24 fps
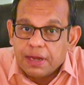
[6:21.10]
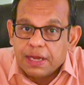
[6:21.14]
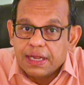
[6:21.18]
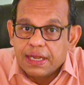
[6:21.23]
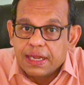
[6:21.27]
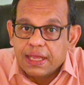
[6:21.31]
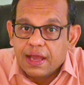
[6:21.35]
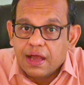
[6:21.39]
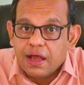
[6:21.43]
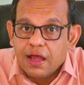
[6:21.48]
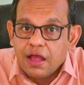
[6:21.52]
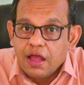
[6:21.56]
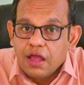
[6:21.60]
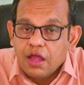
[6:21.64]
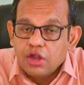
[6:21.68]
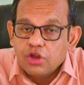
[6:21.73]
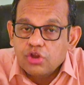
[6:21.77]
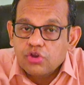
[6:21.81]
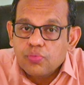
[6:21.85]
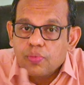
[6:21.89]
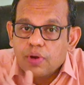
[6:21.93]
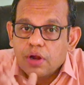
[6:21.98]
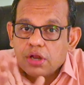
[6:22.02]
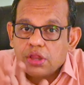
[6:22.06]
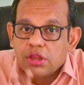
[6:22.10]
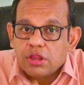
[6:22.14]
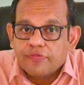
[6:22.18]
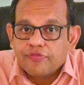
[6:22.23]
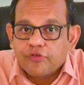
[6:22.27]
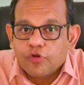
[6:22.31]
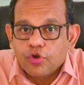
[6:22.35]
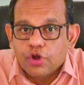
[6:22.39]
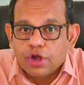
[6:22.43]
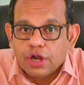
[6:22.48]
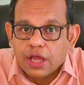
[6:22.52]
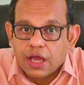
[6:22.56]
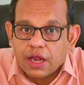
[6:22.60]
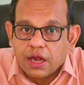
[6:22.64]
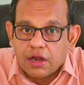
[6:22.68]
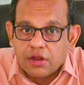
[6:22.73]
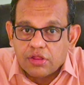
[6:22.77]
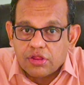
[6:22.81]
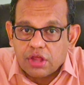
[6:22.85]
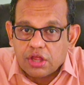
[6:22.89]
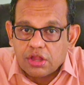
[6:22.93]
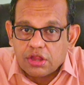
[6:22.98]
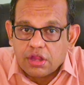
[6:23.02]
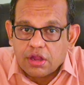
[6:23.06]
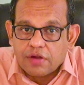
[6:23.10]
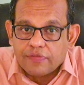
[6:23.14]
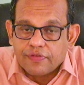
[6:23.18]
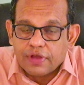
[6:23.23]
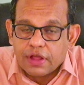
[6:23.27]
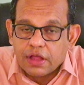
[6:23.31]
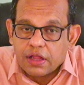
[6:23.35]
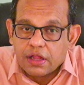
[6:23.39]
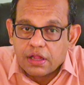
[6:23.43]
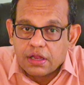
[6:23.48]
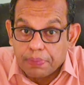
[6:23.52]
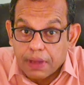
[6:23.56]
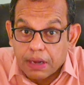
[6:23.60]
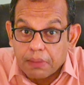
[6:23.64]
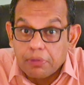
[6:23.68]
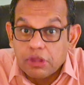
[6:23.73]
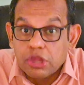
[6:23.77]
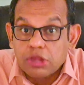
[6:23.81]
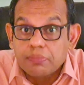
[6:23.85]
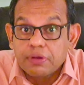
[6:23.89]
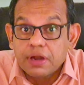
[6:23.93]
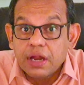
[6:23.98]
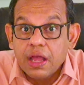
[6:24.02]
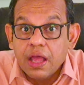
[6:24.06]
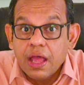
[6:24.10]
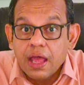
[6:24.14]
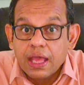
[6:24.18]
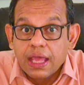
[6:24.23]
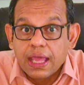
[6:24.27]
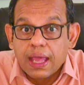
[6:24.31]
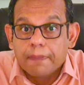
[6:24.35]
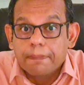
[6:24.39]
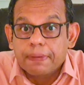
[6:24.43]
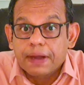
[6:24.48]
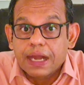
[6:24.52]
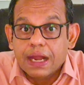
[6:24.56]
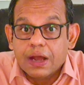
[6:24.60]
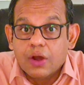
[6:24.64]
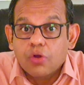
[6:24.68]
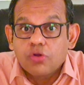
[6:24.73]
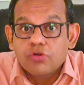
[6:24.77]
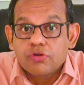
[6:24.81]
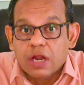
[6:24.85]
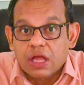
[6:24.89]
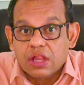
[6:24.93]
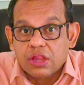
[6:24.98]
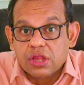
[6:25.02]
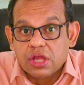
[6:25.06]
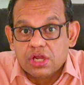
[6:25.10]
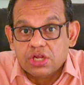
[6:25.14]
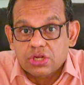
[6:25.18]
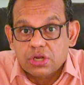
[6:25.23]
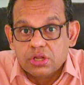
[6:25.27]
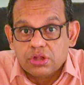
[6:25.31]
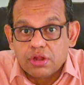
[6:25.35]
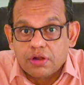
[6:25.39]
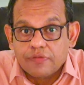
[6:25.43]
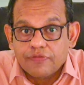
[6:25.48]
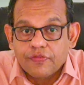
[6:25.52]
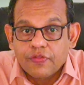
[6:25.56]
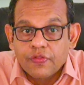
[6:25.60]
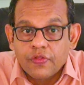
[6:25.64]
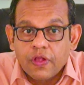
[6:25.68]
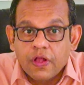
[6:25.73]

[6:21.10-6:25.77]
India towards a foreign currency itself, permissible capital account transaction itself.